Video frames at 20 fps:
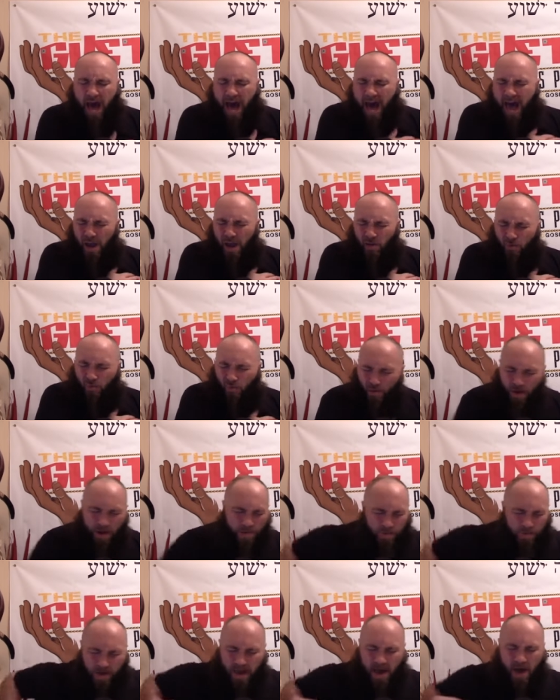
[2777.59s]
I
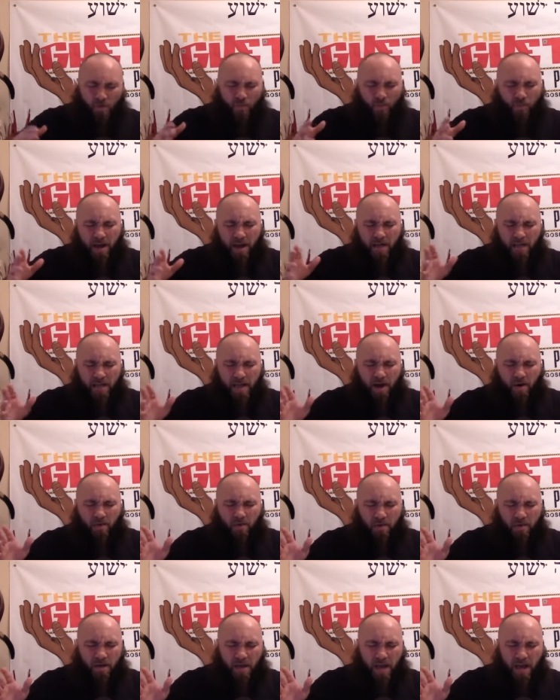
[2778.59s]
rip it out right
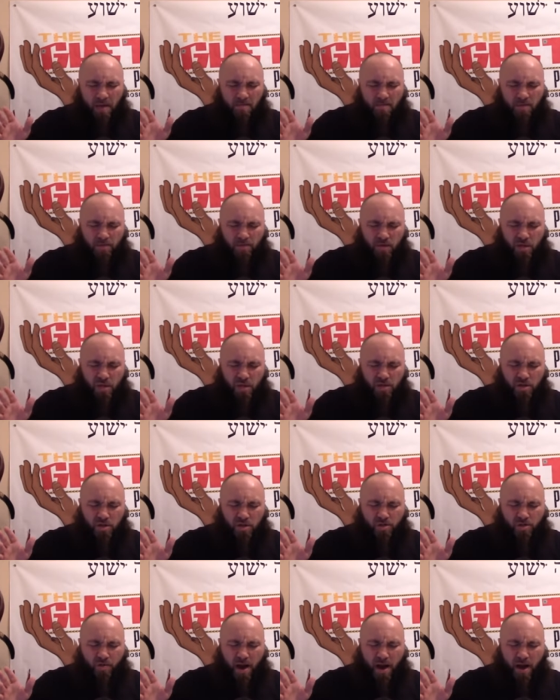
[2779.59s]
now in the name of
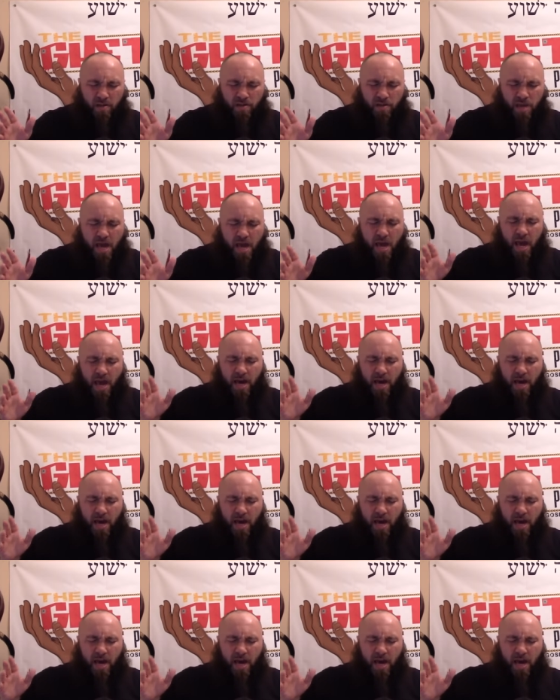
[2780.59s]
Jesus Christ.